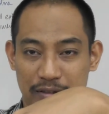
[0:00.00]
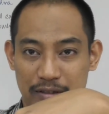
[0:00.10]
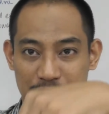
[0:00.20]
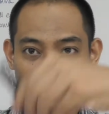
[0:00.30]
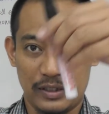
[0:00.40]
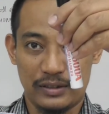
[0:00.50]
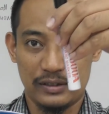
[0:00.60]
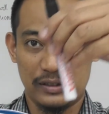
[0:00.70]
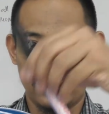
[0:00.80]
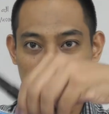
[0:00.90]
this
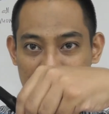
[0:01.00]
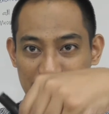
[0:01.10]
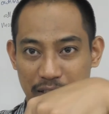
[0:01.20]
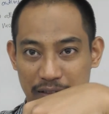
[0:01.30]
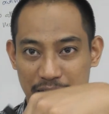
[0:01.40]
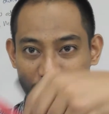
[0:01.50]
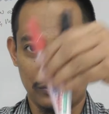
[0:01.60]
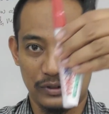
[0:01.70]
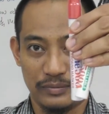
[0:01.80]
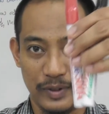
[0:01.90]
marker here is reacting
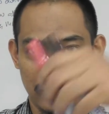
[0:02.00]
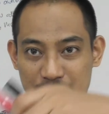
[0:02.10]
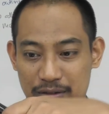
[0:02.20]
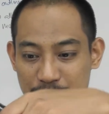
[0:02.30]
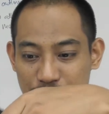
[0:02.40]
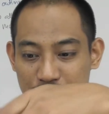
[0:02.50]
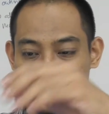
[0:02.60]
to this marker to